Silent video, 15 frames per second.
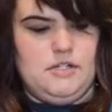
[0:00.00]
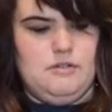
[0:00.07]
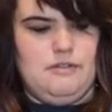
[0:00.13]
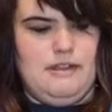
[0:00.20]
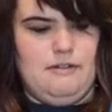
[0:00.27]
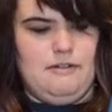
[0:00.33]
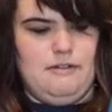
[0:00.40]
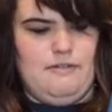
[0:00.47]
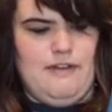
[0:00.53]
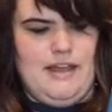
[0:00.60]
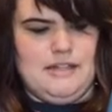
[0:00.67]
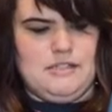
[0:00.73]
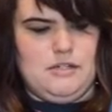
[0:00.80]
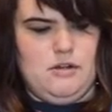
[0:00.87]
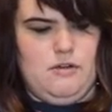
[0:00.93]
that real
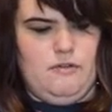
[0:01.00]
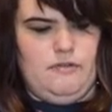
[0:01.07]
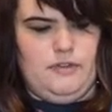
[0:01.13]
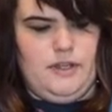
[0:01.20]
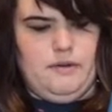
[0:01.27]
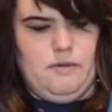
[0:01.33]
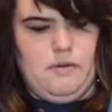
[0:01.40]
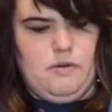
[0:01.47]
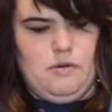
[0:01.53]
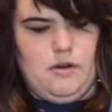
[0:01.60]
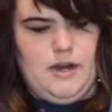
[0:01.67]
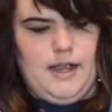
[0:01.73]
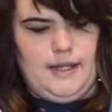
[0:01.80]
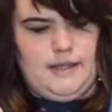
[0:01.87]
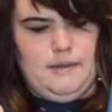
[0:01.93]
fast and hopefully it won't
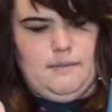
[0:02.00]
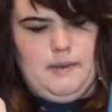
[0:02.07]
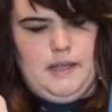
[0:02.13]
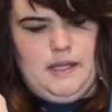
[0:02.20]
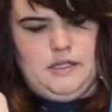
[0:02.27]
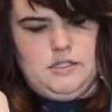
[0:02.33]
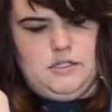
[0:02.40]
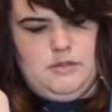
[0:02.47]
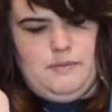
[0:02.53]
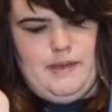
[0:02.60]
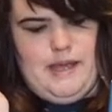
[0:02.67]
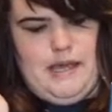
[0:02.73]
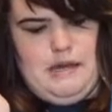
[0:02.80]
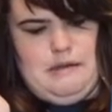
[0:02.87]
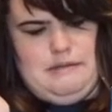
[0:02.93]
crack the paint too
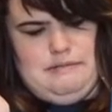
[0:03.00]
bad.